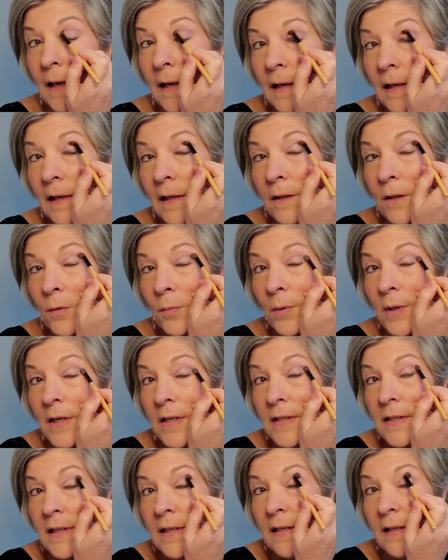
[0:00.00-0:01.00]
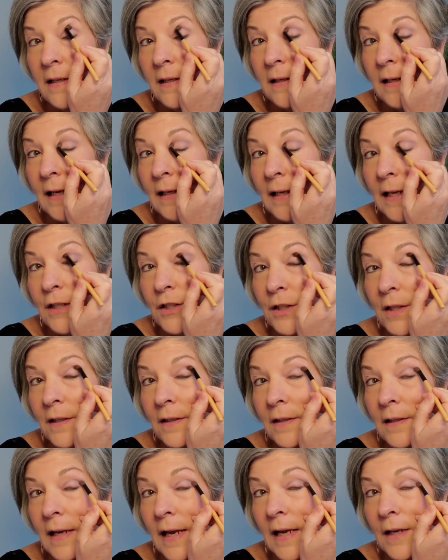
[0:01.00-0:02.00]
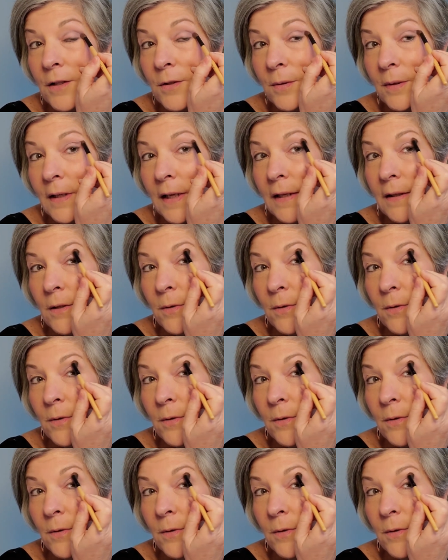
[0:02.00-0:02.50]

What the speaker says: and the reason, not lash line, the contour line,